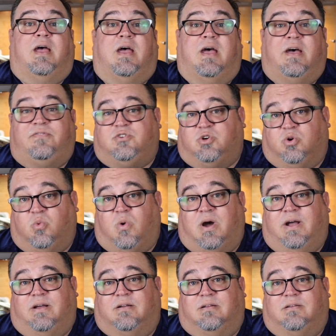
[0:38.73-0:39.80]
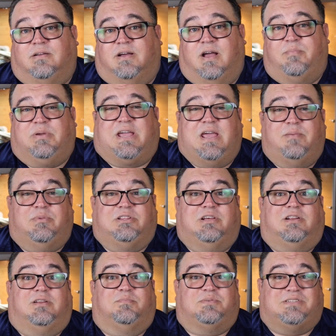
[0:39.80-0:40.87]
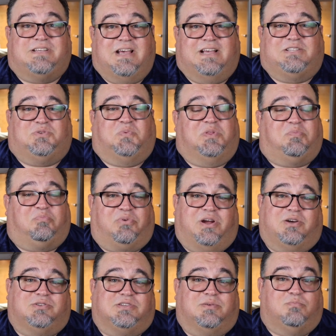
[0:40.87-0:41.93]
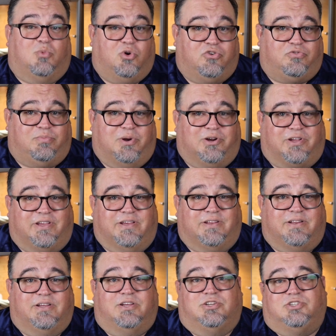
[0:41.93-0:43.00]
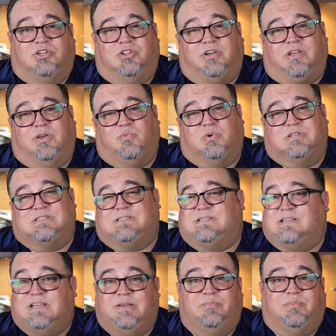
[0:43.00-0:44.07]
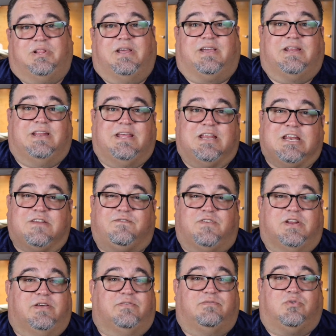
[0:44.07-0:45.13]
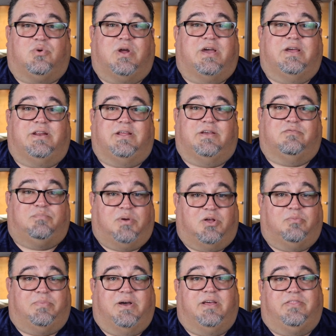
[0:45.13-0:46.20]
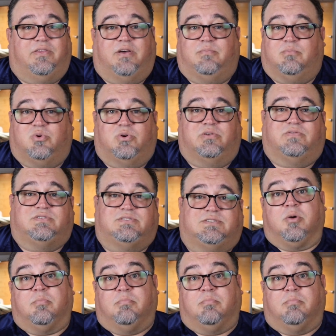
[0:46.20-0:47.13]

After a while, I became a little obsessed with browsing Morph Market to look at what seemed like an infinite variety of ball python morphs.